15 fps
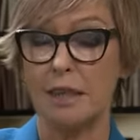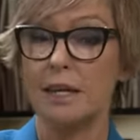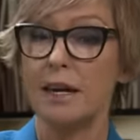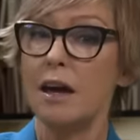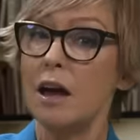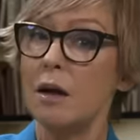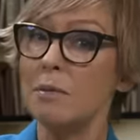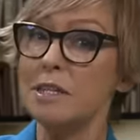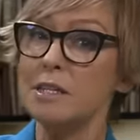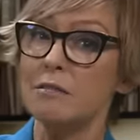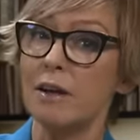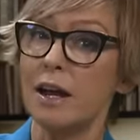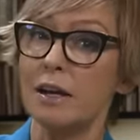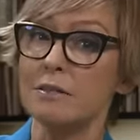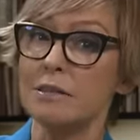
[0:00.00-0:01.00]
in the calming
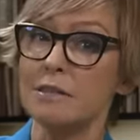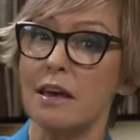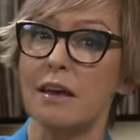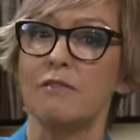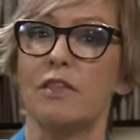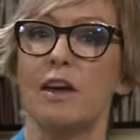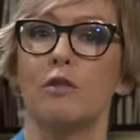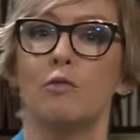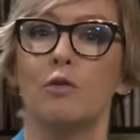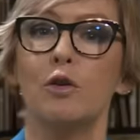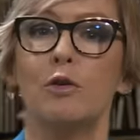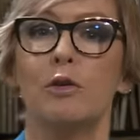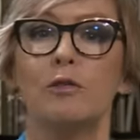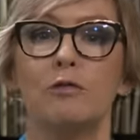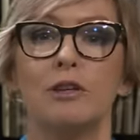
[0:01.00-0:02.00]
surrounds of their
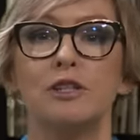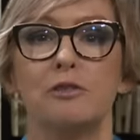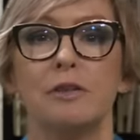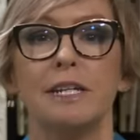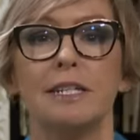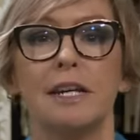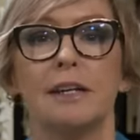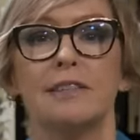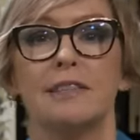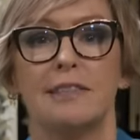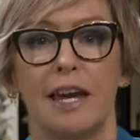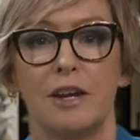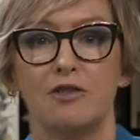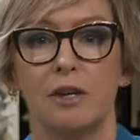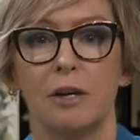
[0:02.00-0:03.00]
rural retreat,
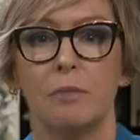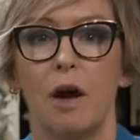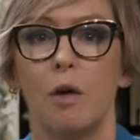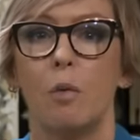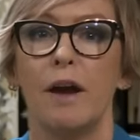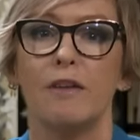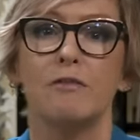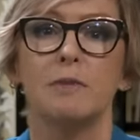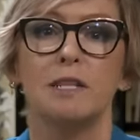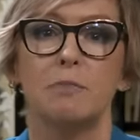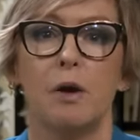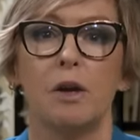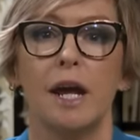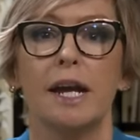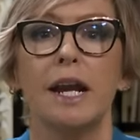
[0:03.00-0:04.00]
Sandringham, away from the
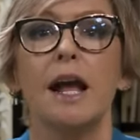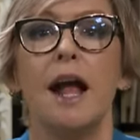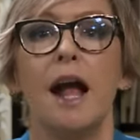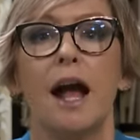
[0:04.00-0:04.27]
spotlight.